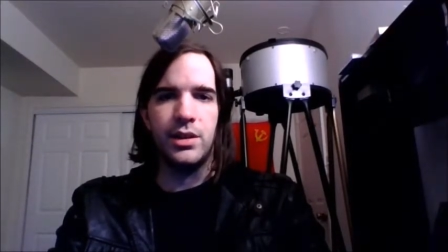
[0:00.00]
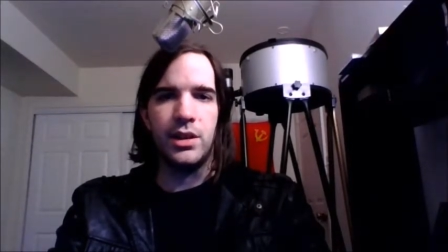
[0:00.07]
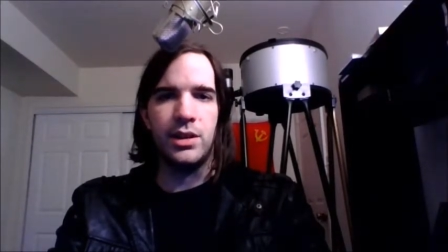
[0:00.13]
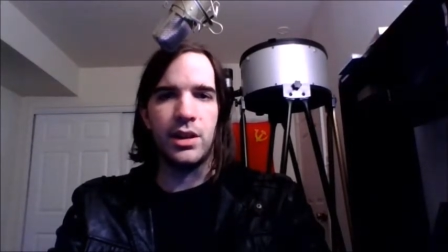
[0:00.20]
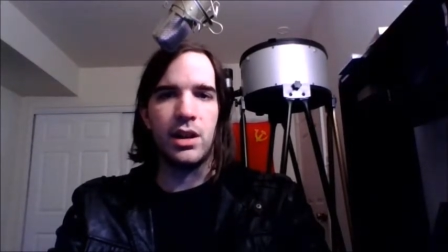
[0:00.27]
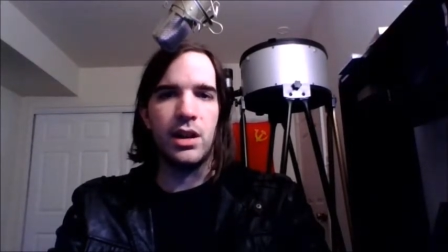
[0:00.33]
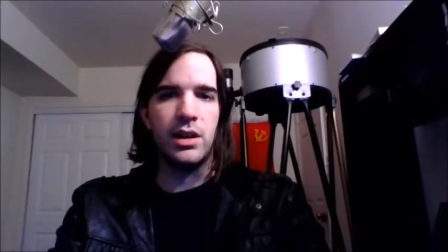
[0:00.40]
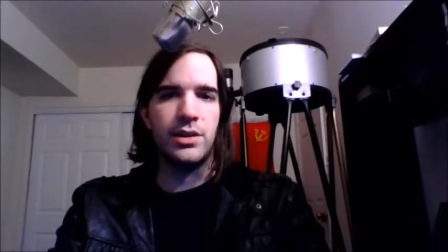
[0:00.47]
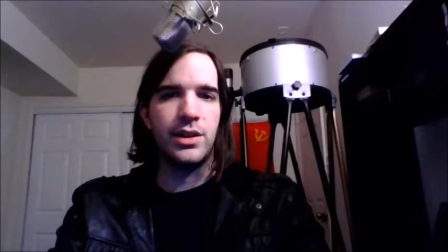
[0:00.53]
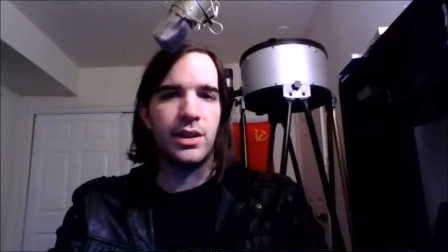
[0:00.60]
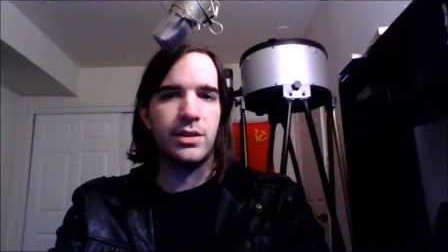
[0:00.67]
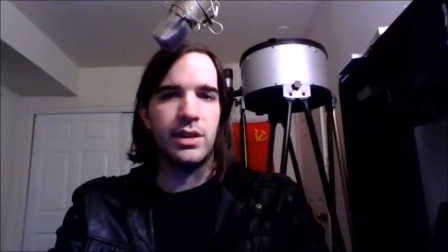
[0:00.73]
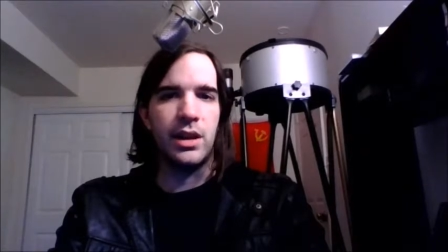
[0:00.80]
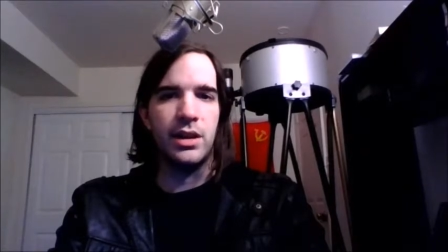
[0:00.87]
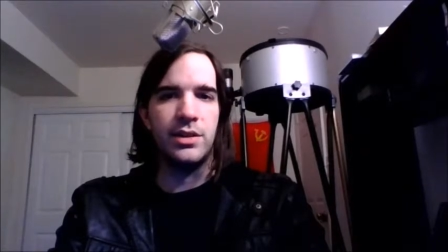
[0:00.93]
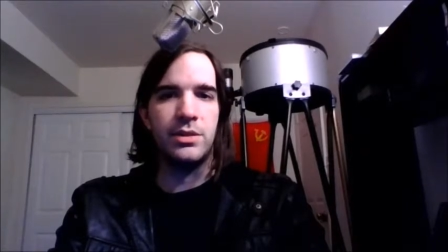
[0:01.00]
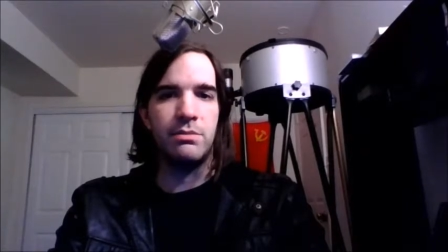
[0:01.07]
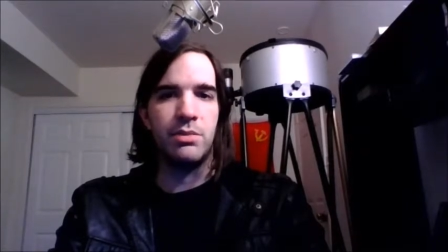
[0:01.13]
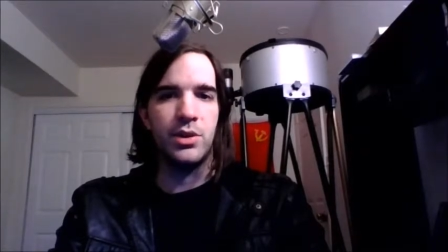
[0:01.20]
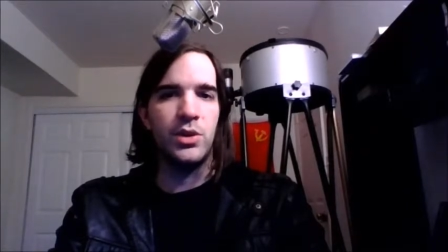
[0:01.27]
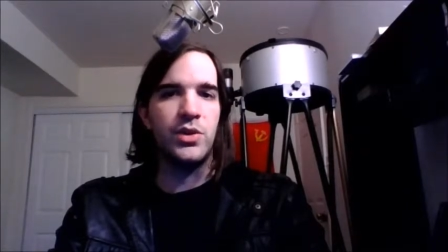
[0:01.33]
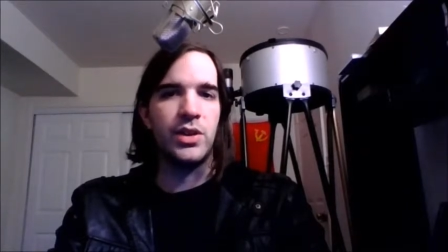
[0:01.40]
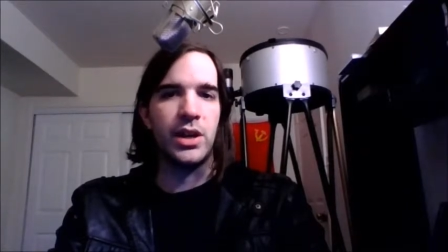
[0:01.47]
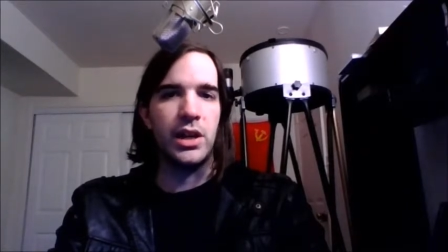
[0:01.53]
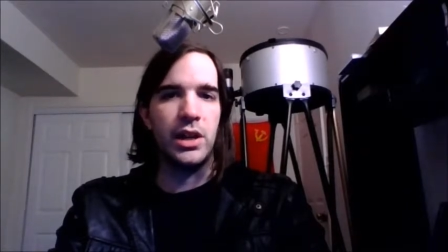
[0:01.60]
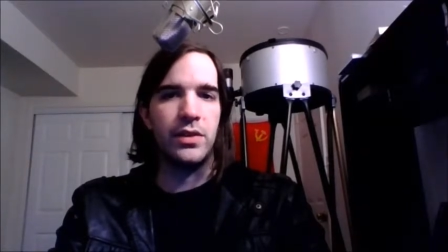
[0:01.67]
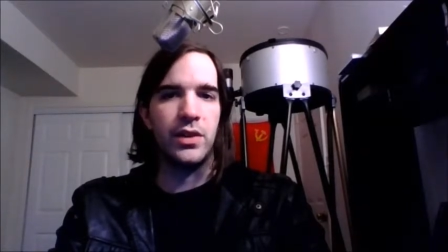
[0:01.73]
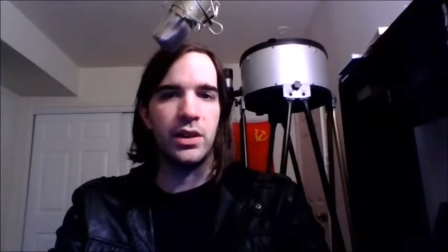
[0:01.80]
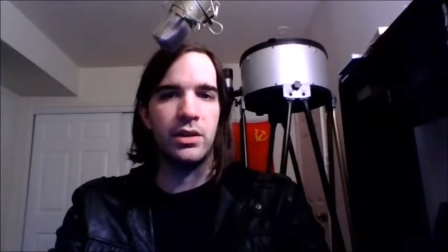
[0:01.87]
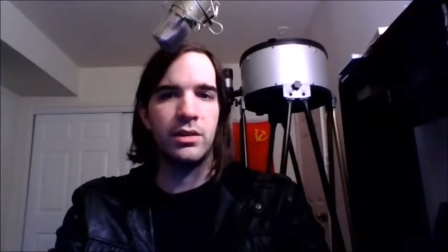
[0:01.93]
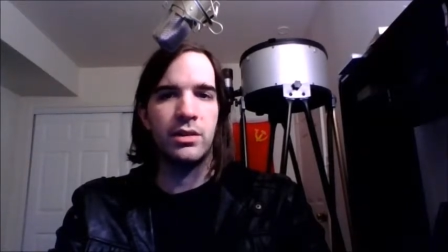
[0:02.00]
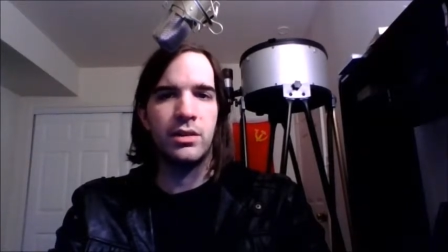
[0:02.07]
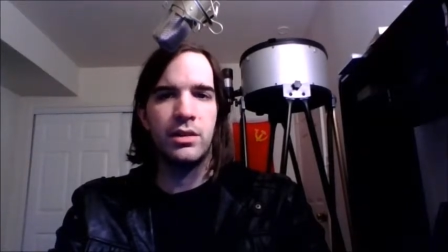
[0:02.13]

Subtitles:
in the context that it isn't producing anything.